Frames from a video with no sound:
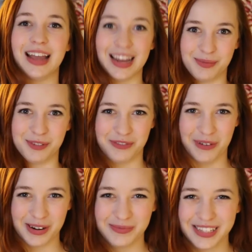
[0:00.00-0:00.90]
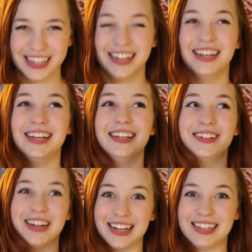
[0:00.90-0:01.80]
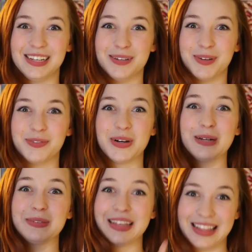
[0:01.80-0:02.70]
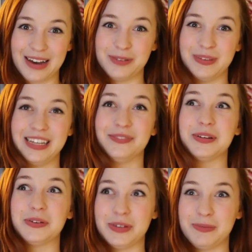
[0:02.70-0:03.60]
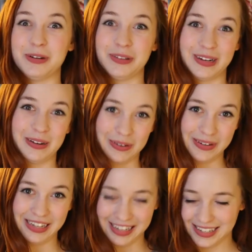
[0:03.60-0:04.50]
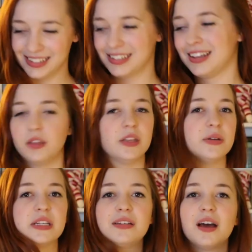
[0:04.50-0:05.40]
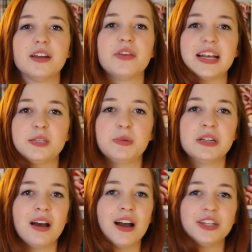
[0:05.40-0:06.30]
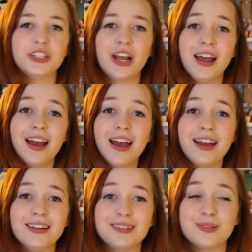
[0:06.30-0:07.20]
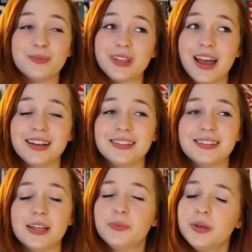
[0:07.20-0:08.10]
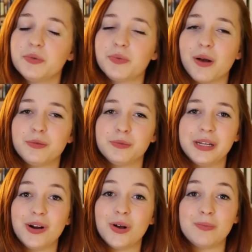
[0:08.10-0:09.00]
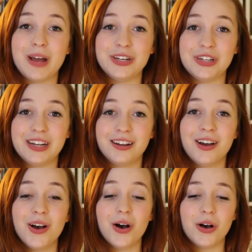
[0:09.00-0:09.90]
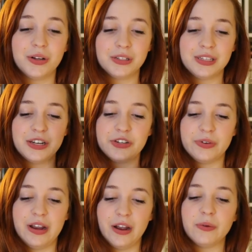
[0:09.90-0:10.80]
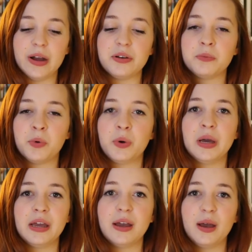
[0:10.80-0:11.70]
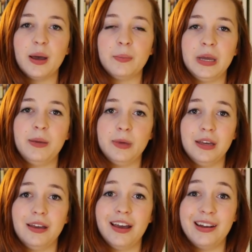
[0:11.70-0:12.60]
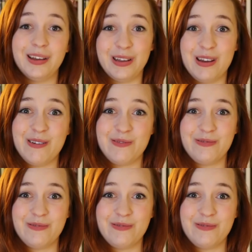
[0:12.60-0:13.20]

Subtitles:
animal forms. They do not take human forms. That would be even creepier than it already is. There is a ton of espionage and some science that we would probably call magic, all centering around a boy, a baby, and a canoe.